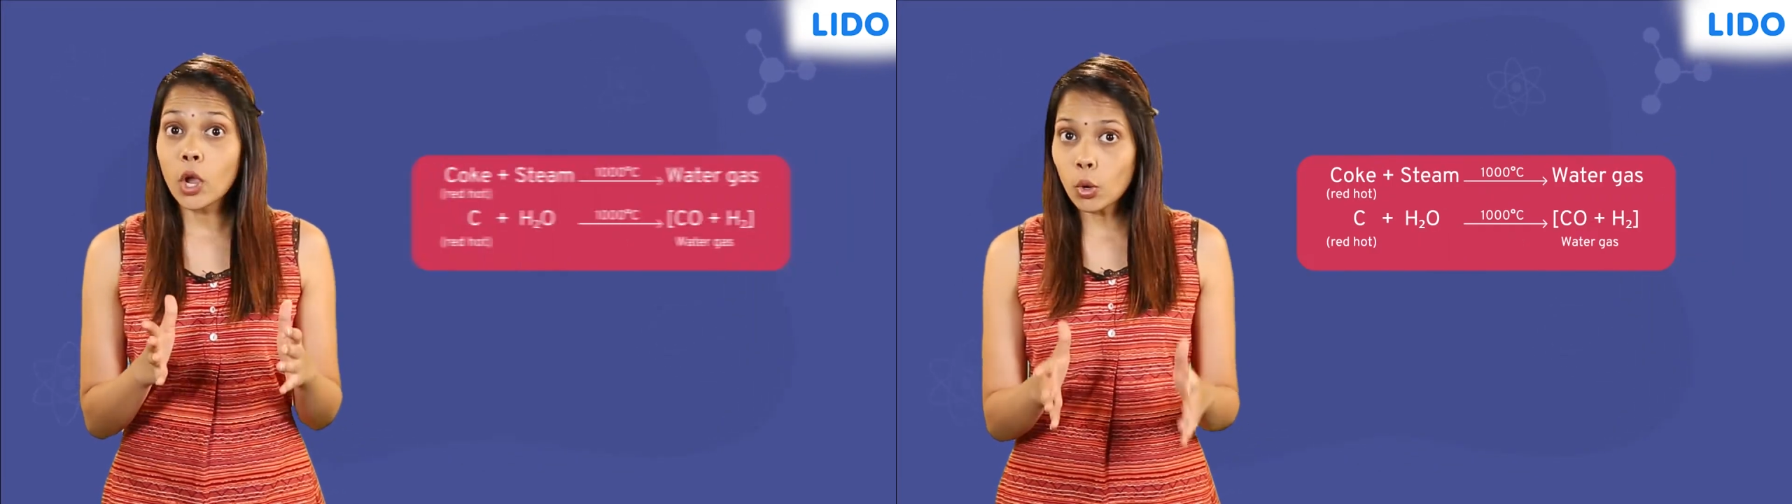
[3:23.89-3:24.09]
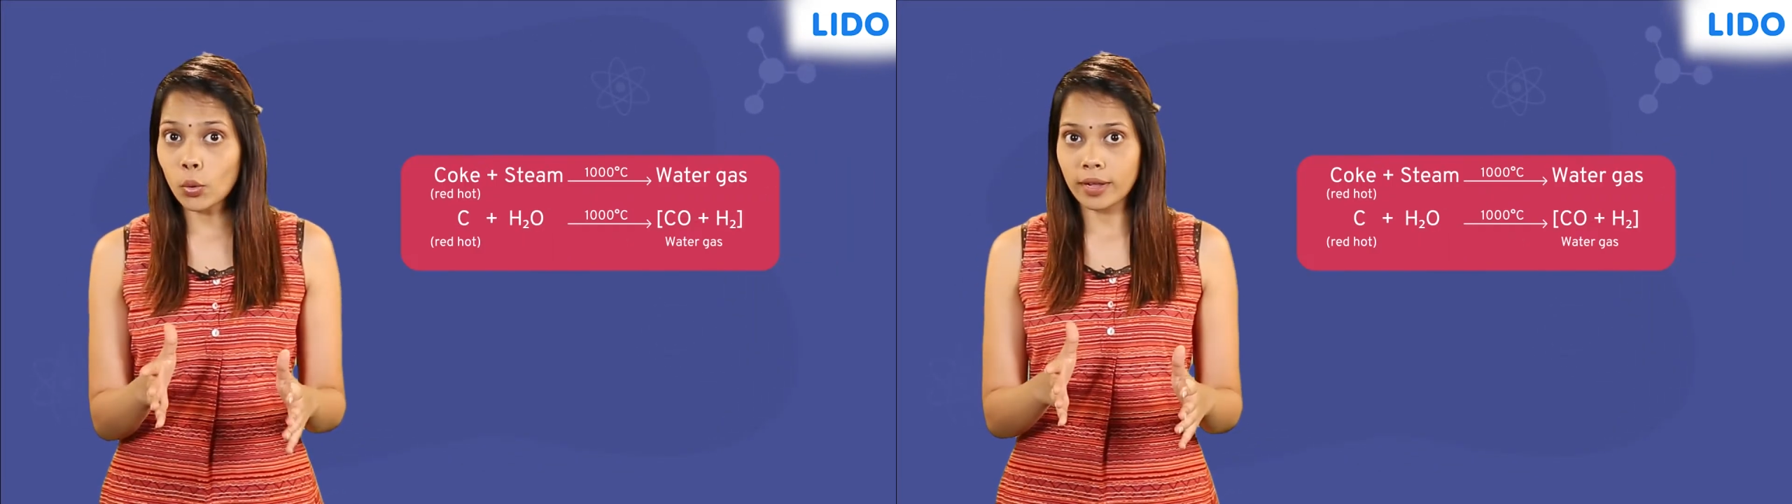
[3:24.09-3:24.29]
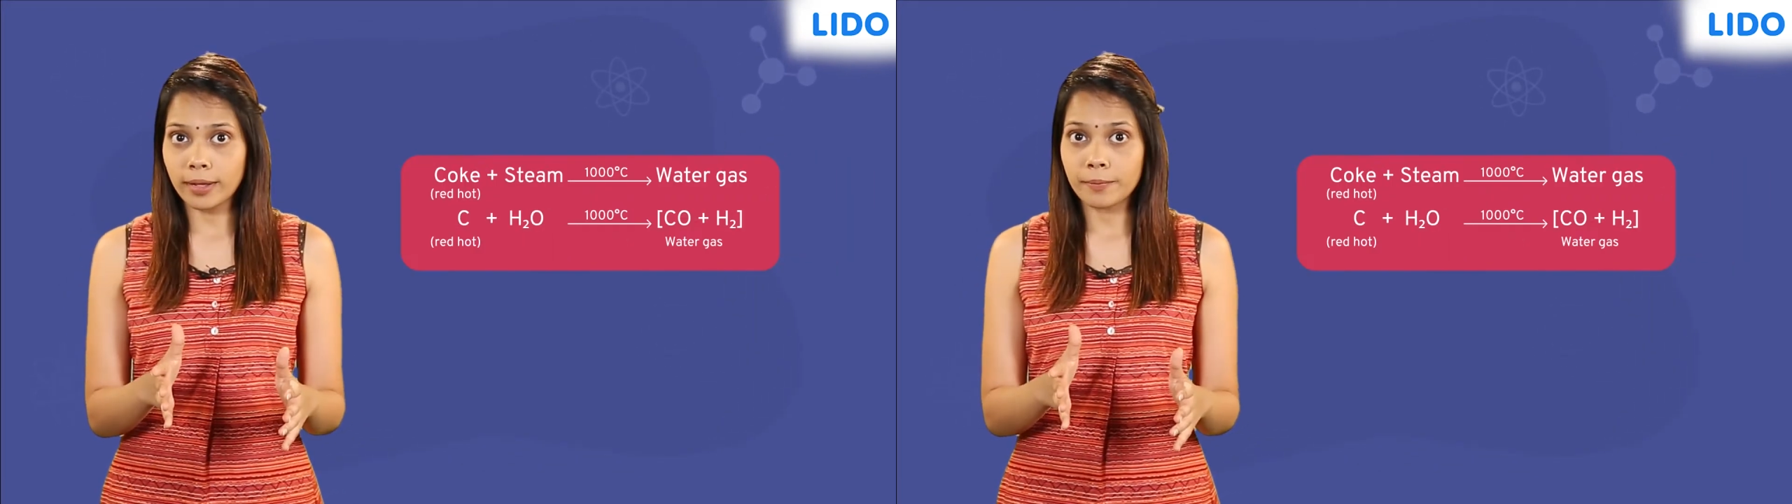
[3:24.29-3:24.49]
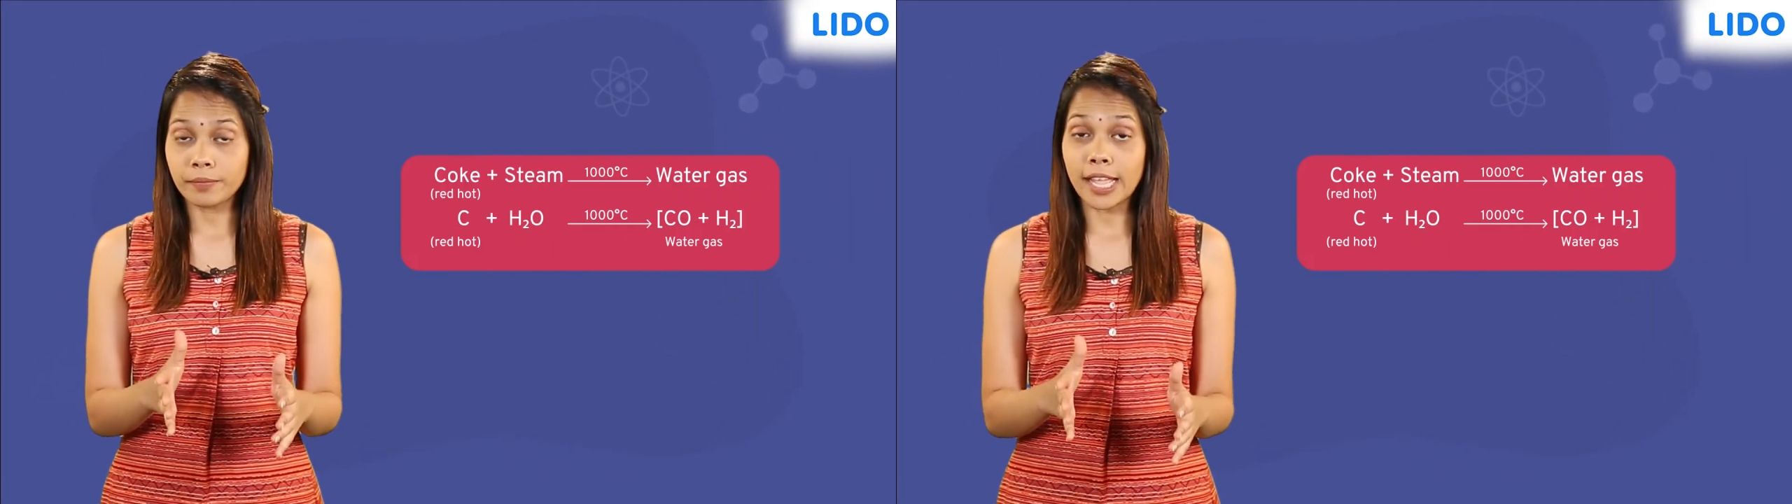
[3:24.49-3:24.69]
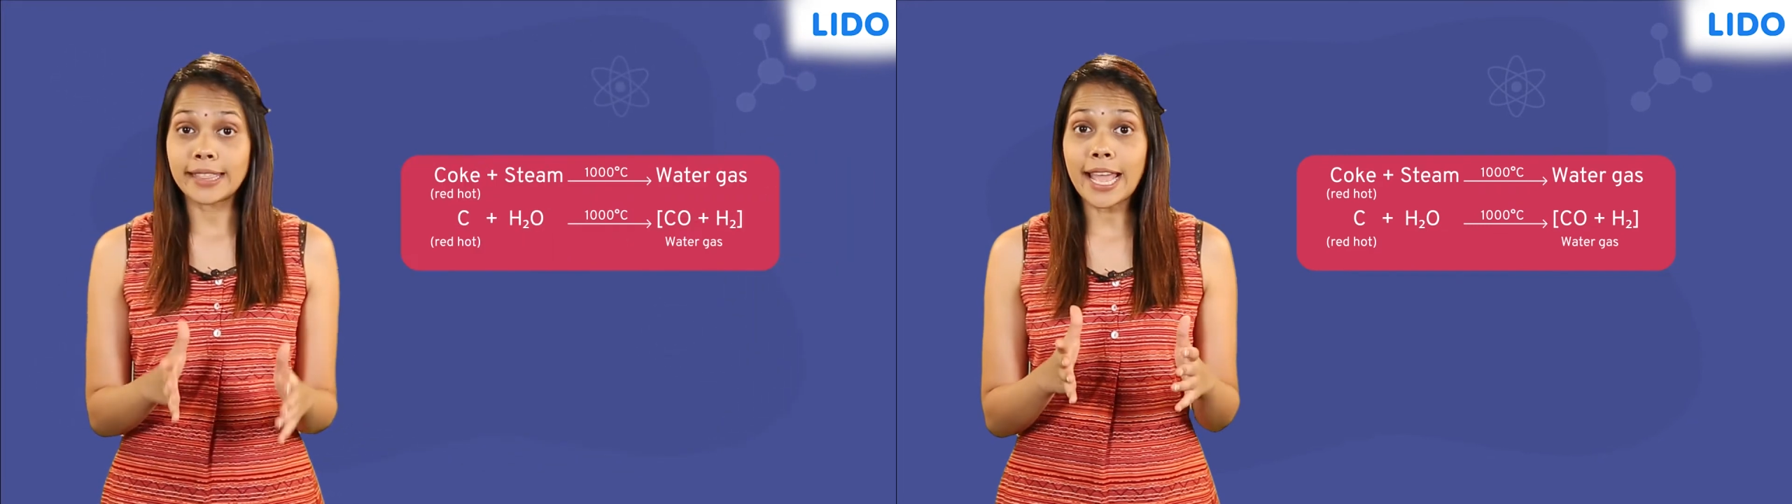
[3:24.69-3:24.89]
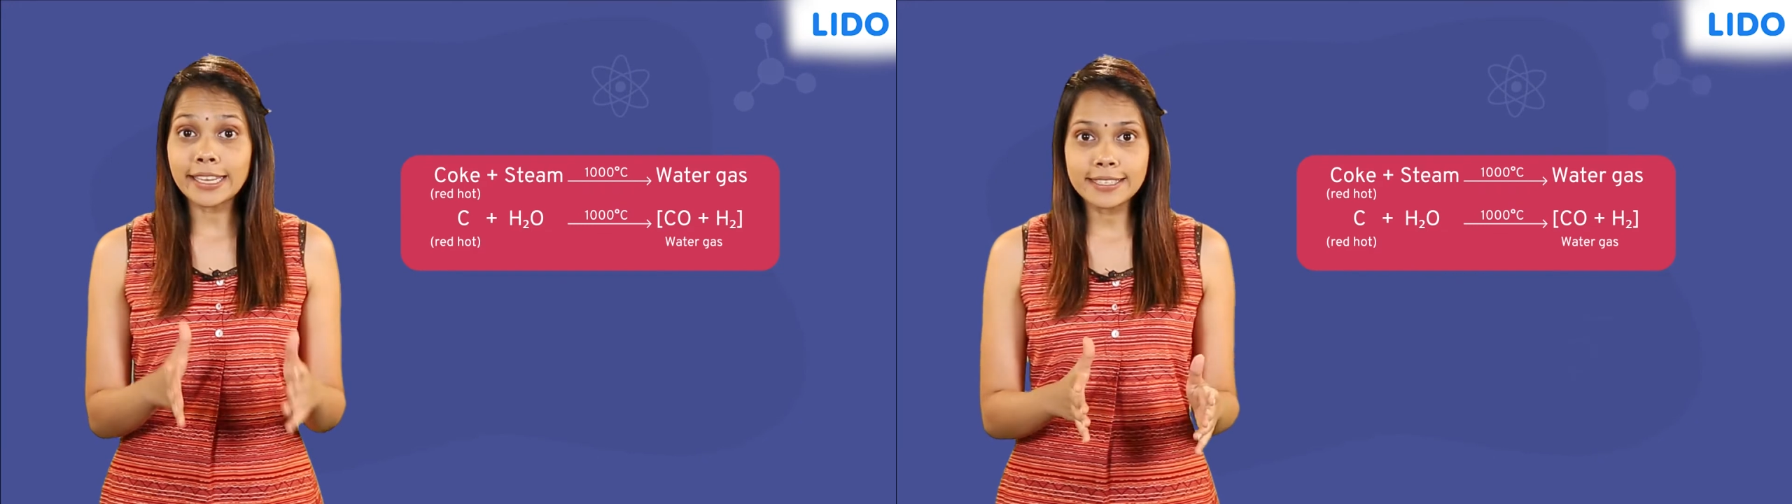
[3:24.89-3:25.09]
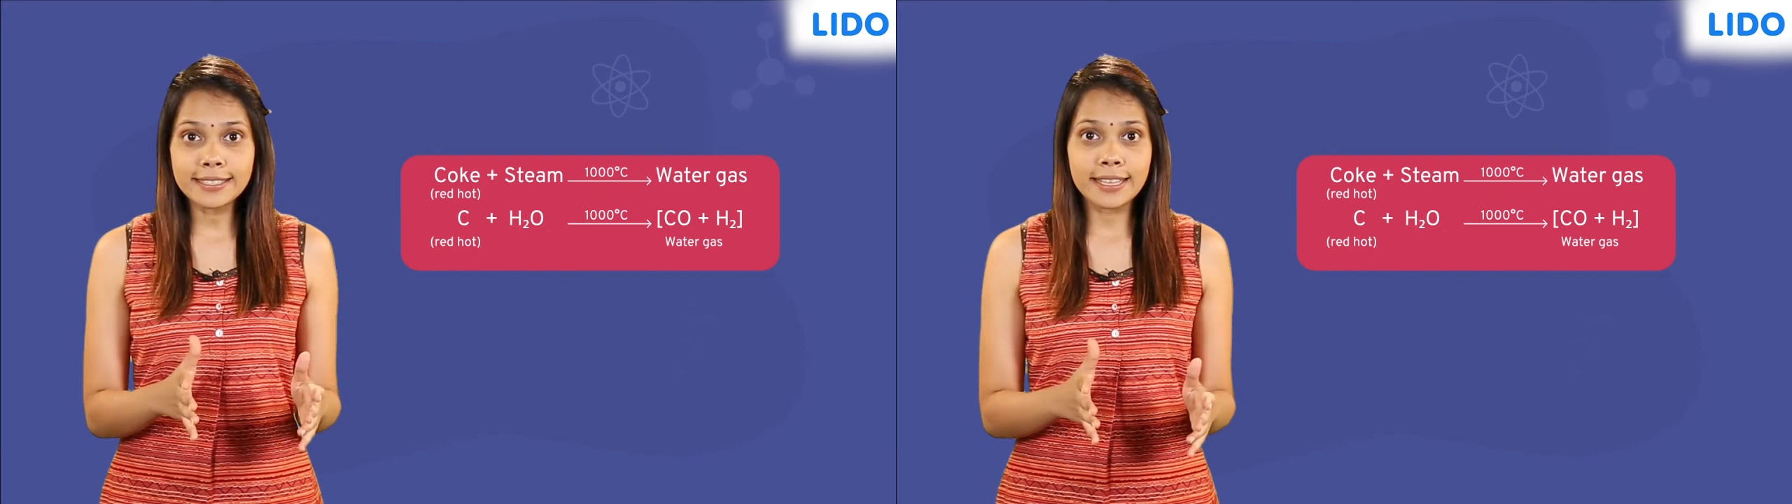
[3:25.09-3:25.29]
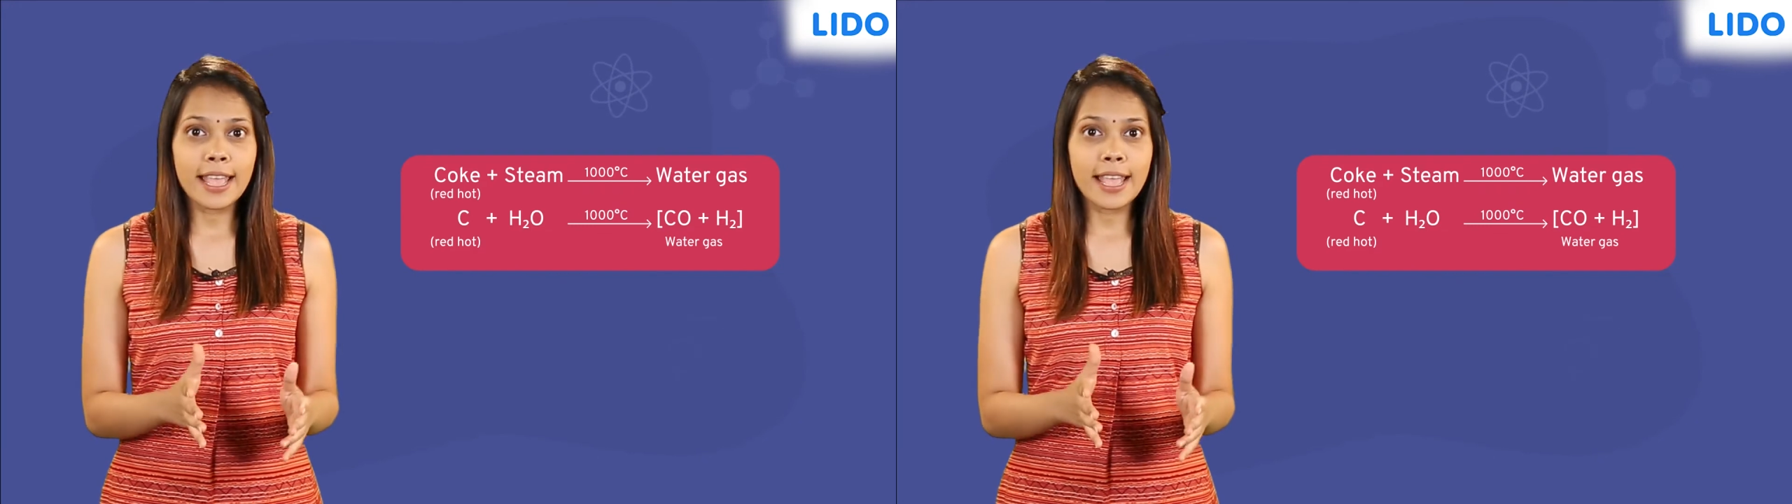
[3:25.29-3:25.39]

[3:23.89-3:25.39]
coke, that is